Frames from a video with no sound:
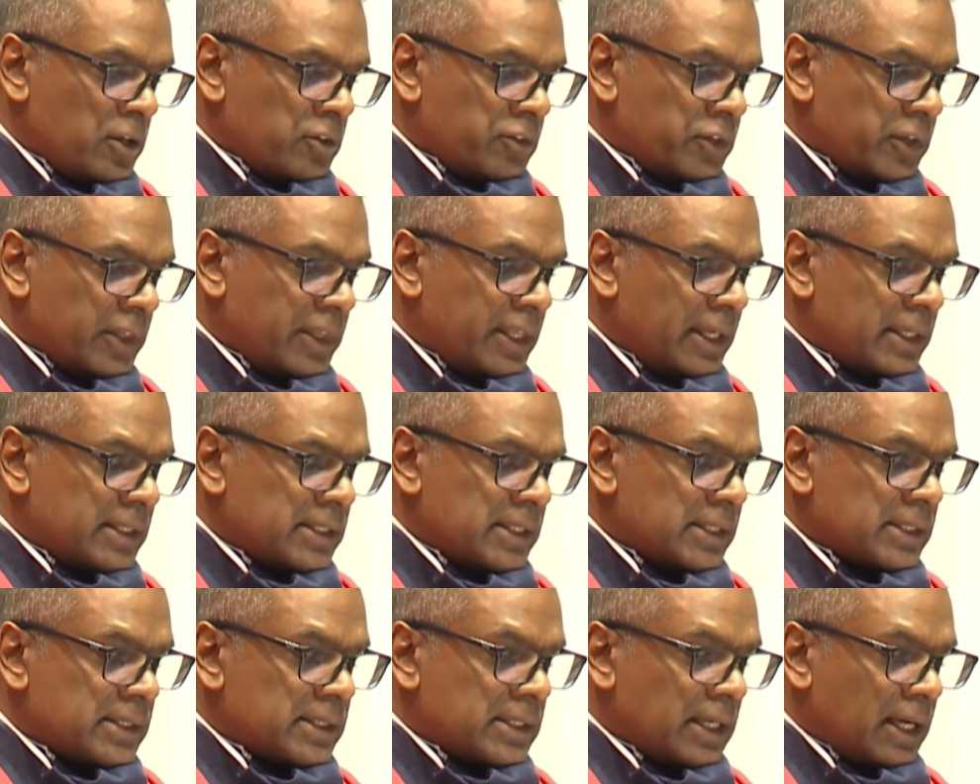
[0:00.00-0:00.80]
For
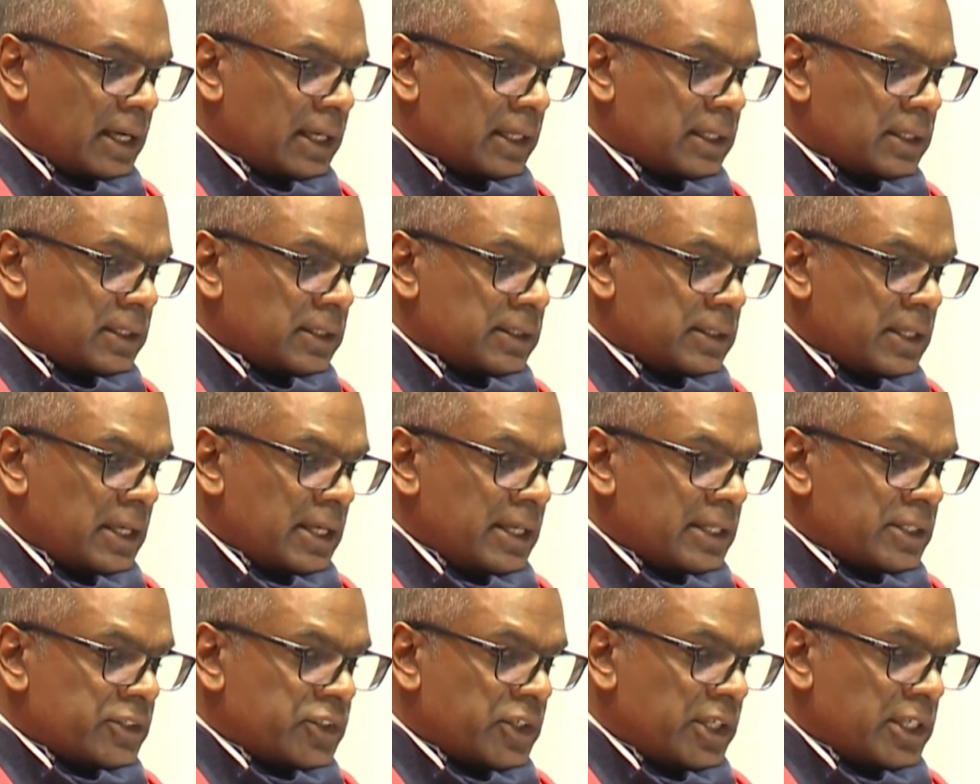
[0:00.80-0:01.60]
thesis titled
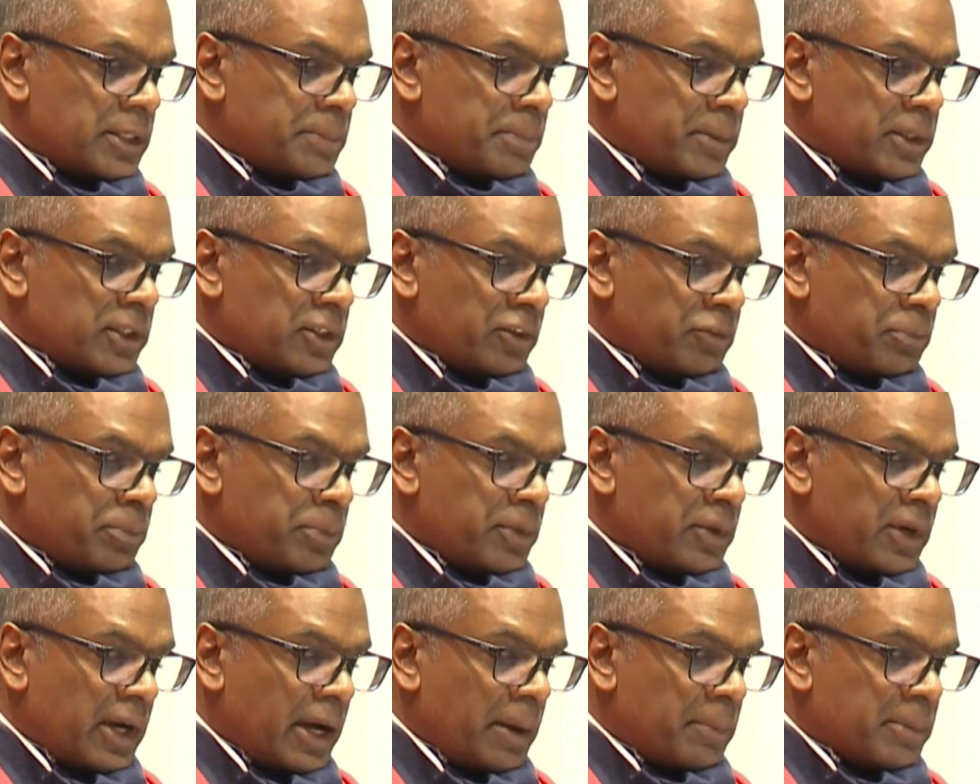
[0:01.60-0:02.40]
Treatment of
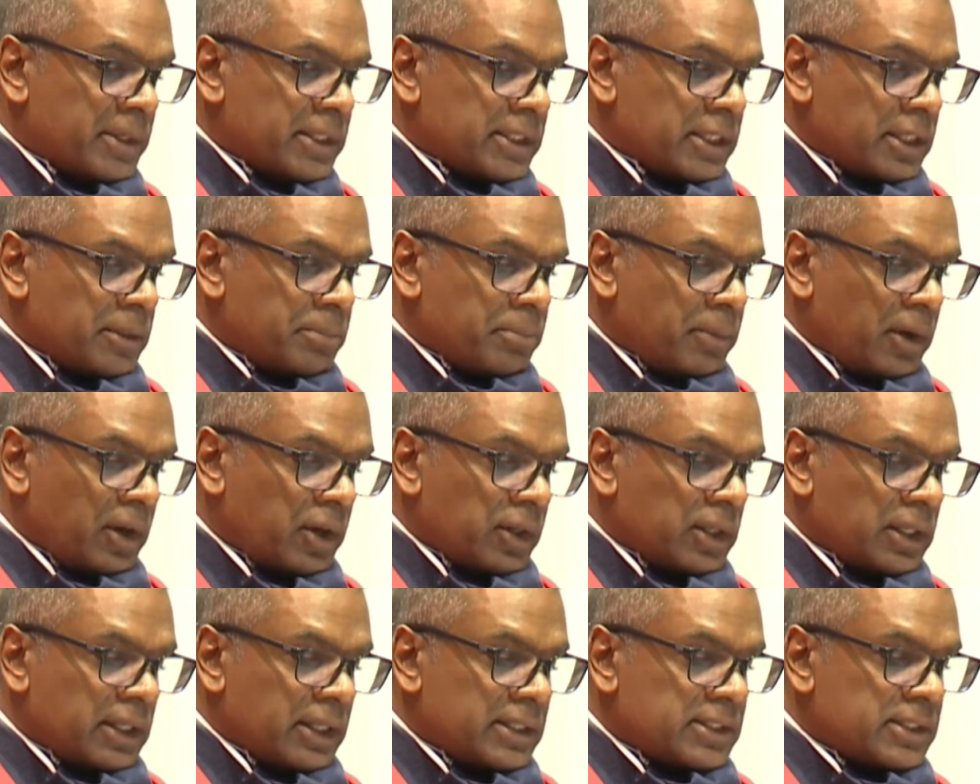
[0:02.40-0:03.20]
Parameter and
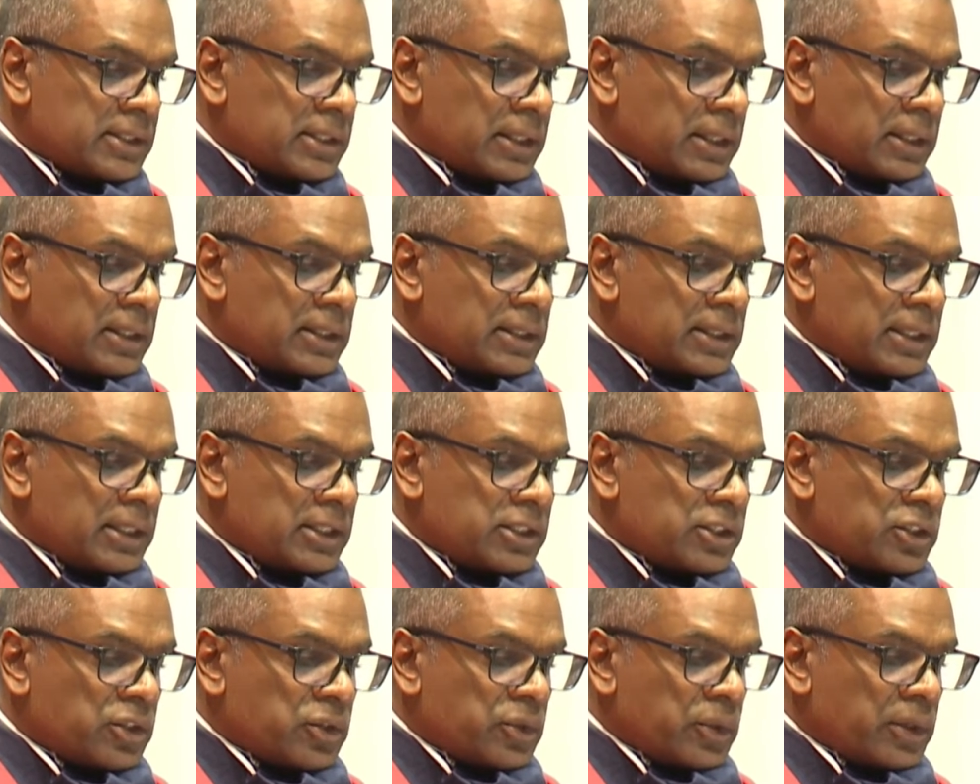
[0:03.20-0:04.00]
Model
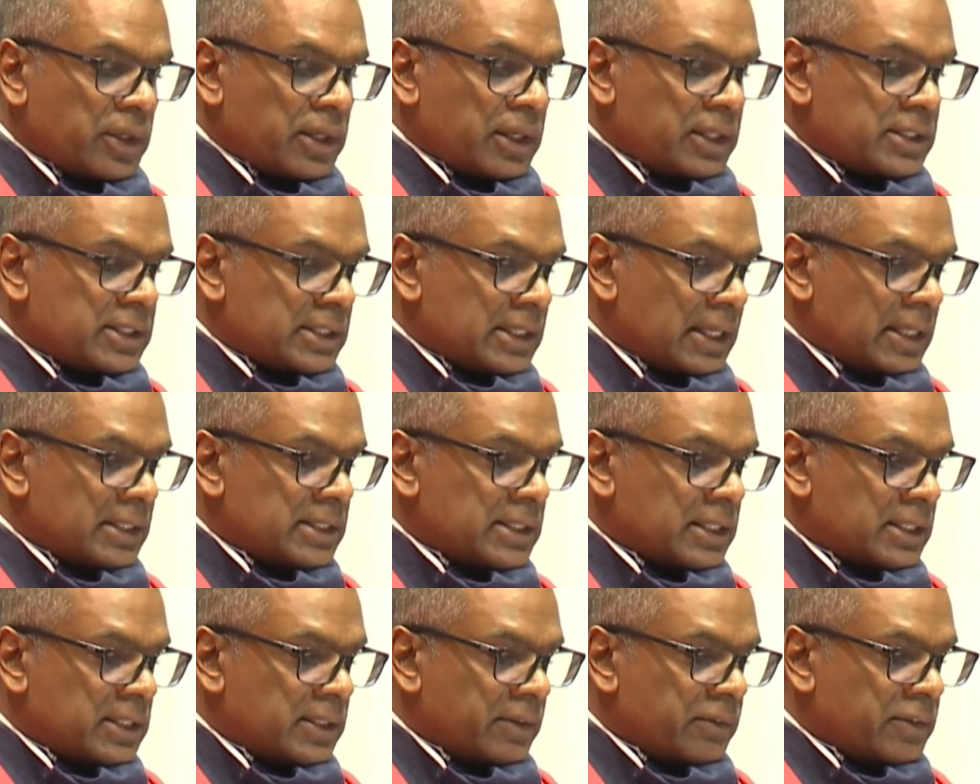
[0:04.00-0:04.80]
Uncertainties through a
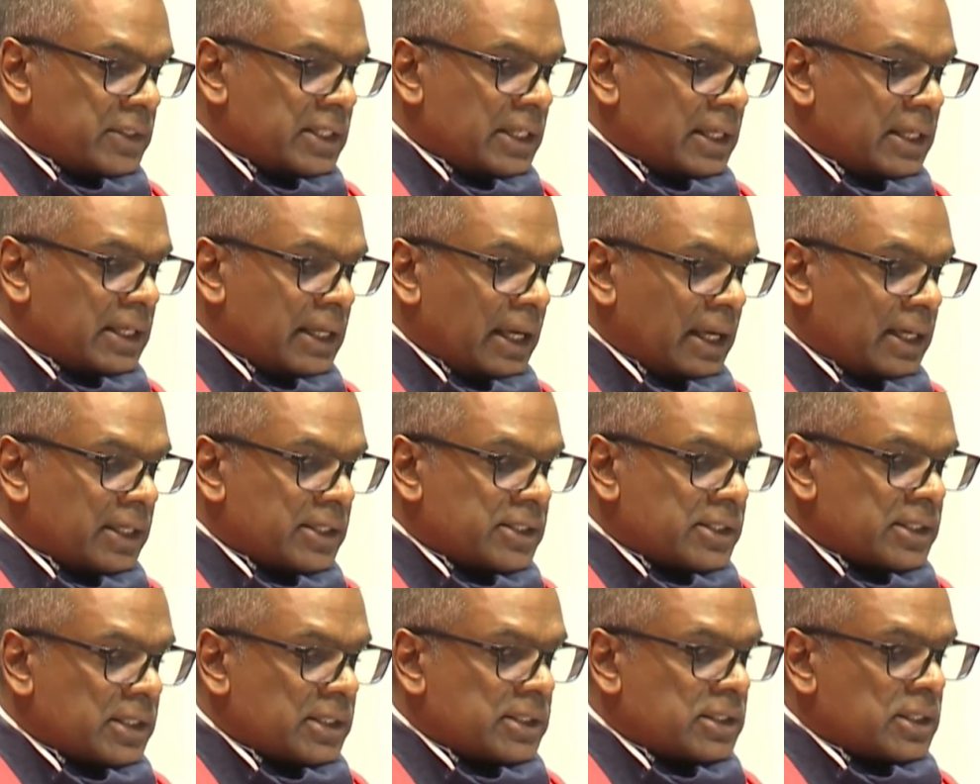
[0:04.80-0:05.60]
Sensitivity
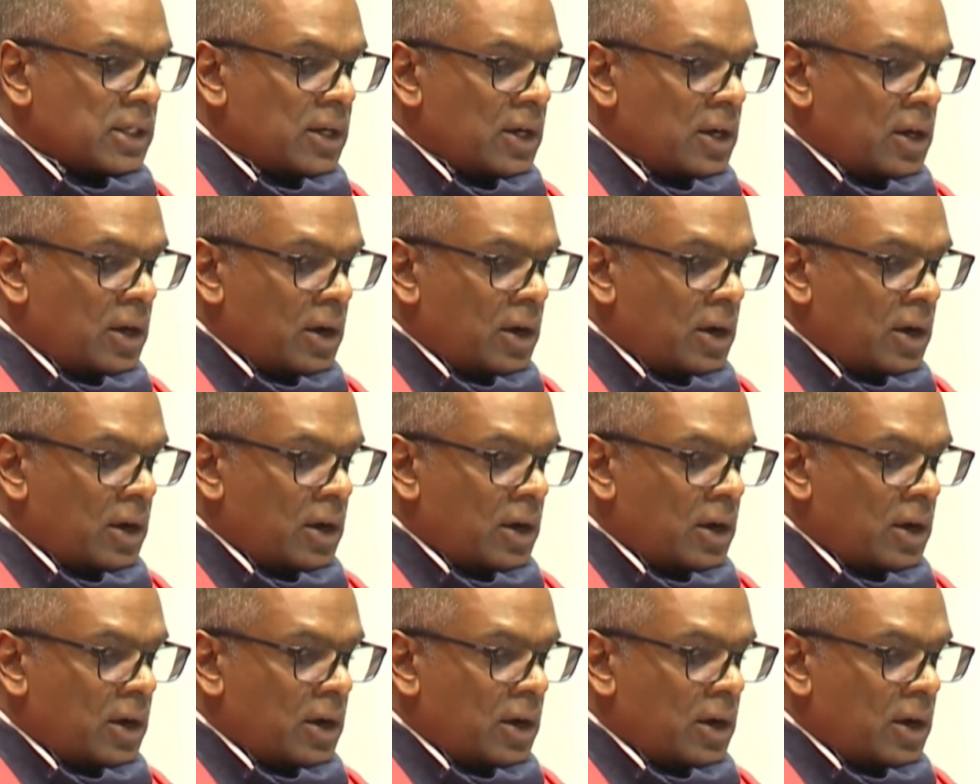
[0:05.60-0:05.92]
Analysis